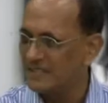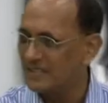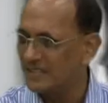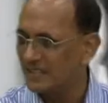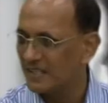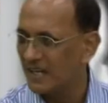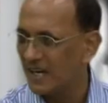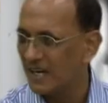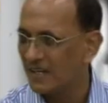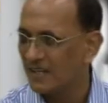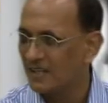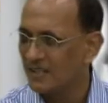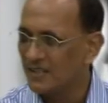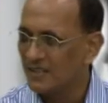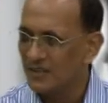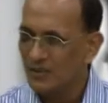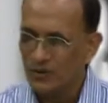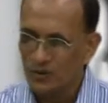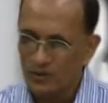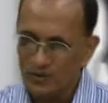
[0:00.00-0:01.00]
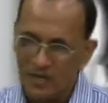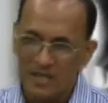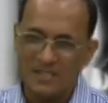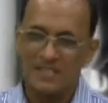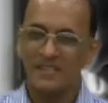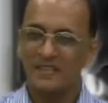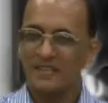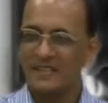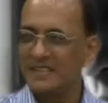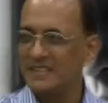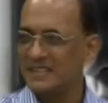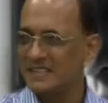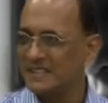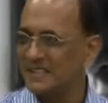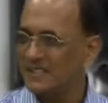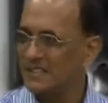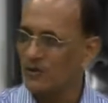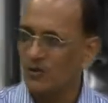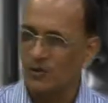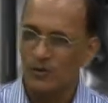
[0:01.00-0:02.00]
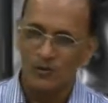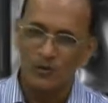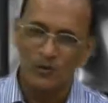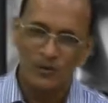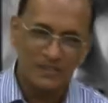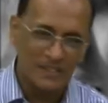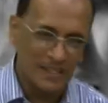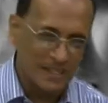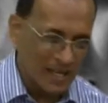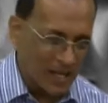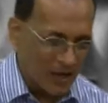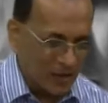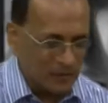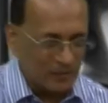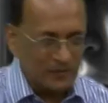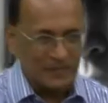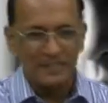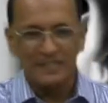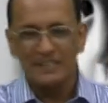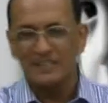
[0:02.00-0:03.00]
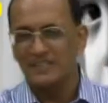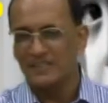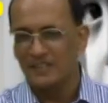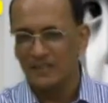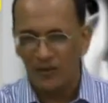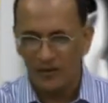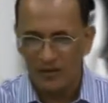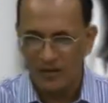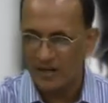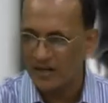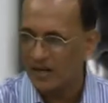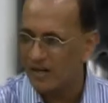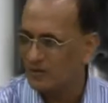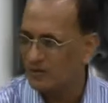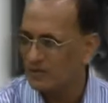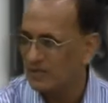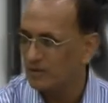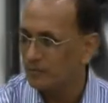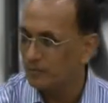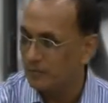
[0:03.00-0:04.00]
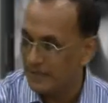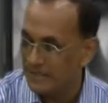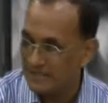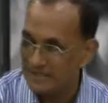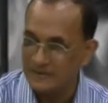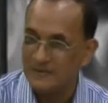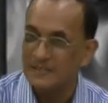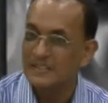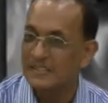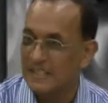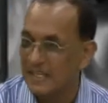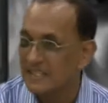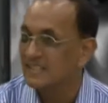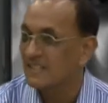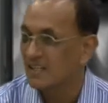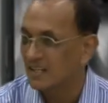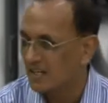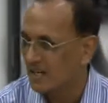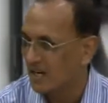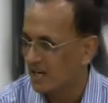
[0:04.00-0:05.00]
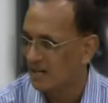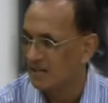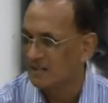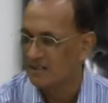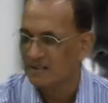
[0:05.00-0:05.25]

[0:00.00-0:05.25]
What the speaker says: the car, or does a racing or goes around with it all around and plays with it as a car.